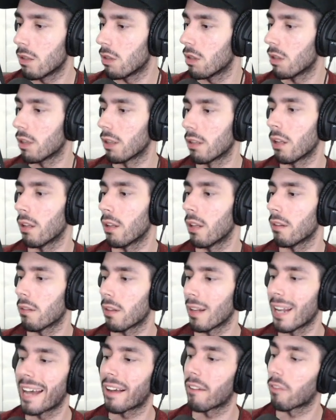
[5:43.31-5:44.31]
the
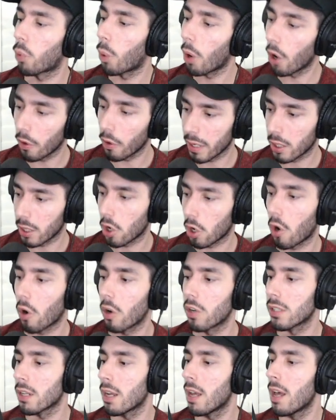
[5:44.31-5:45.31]
lack of quality in
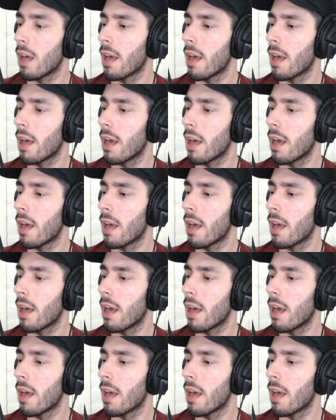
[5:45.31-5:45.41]
cards,